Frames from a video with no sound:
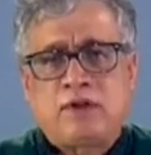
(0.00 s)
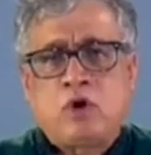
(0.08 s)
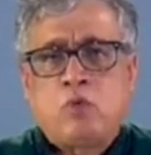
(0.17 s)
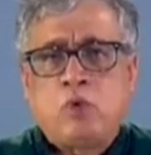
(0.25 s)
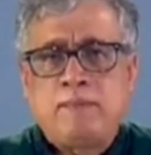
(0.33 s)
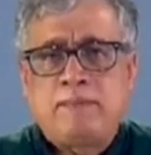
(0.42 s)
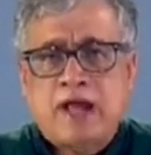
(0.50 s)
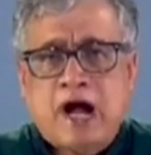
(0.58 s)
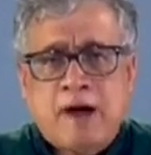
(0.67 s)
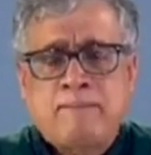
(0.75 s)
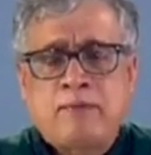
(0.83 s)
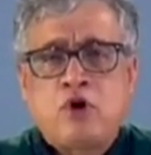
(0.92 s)
will be
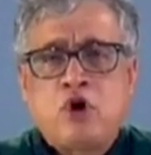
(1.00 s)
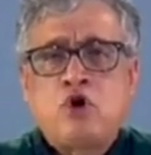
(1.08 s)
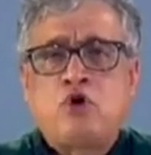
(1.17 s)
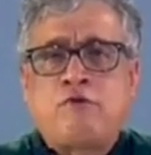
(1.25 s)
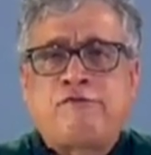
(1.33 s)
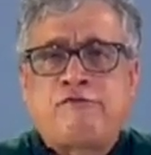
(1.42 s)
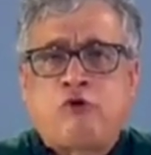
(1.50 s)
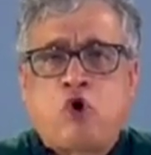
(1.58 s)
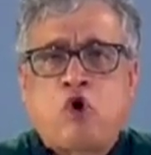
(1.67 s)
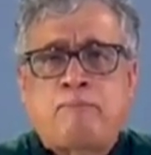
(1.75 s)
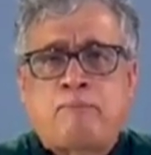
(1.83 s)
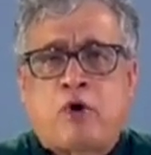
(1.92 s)
up to
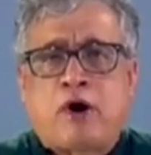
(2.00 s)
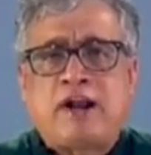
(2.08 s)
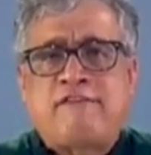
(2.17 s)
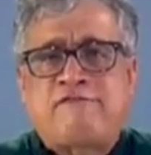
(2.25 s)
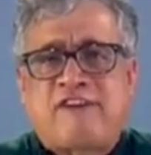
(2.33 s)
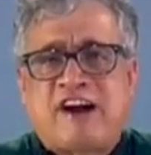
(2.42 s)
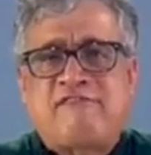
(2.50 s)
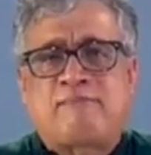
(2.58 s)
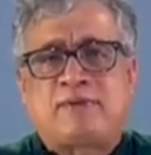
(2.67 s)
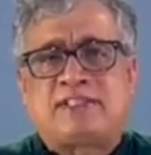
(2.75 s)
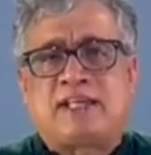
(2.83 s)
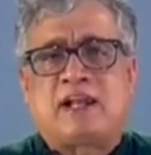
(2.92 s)

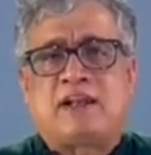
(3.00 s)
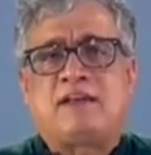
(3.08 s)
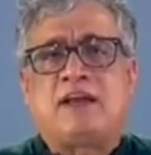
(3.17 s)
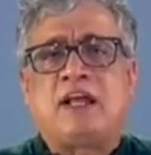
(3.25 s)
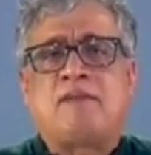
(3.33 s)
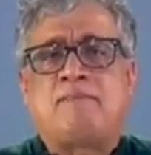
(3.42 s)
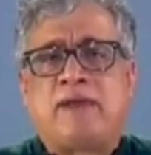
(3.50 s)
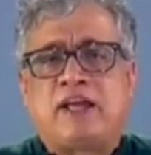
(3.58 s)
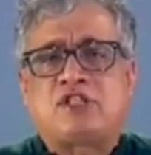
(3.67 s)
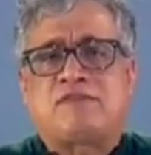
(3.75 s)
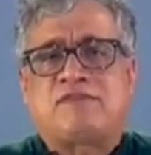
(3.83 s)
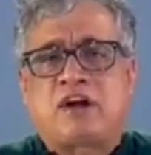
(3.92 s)
4.5% in place
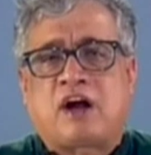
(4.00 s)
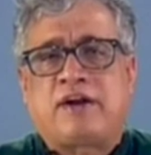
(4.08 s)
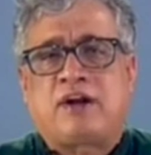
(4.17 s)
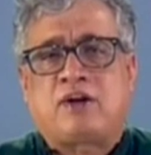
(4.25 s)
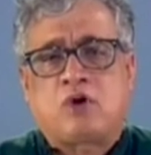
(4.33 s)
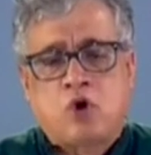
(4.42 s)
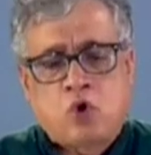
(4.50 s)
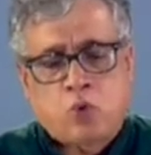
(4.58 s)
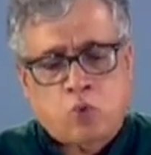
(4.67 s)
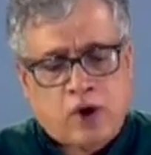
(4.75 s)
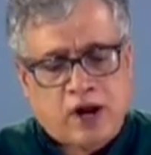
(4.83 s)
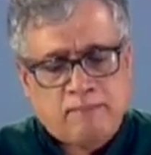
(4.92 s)
of the current
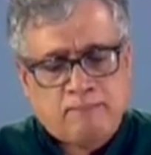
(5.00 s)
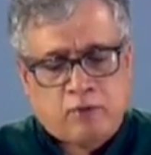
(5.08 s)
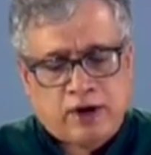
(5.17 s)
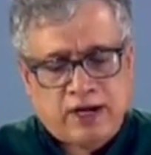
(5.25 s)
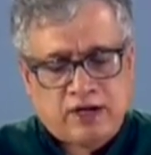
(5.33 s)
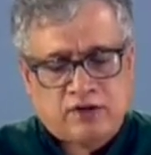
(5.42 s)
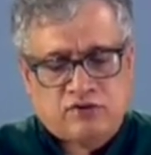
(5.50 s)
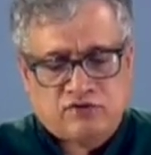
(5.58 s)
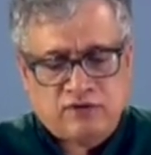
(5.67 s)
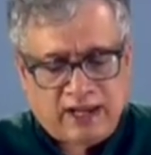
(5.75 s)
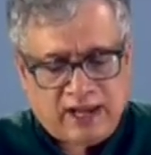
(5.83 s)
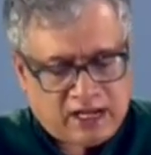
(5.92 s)

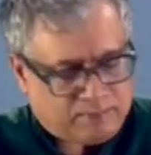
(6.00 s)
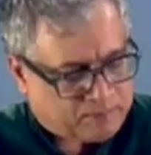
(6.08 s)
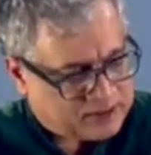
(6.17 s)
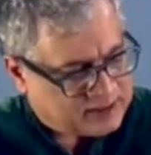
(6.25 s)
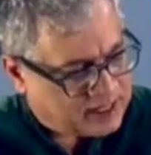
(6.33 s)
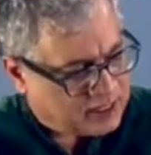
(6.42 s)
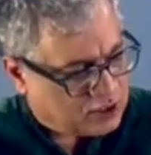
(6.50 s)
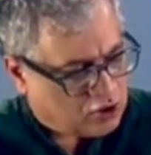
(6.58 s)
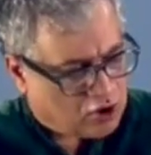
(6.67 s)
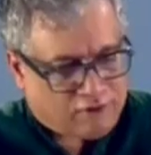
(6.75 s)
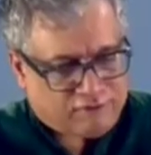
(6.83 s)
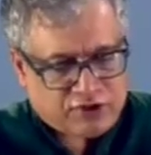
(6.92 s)
1.38%
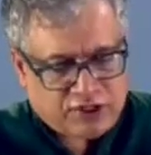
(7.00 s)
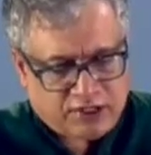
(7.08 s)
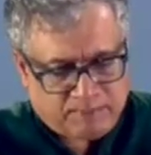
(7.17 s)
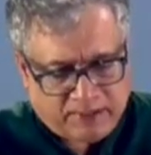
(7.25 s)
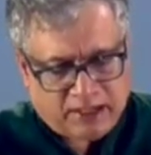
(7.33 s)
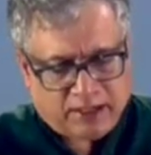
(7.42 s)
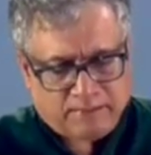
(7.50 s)
of GDP.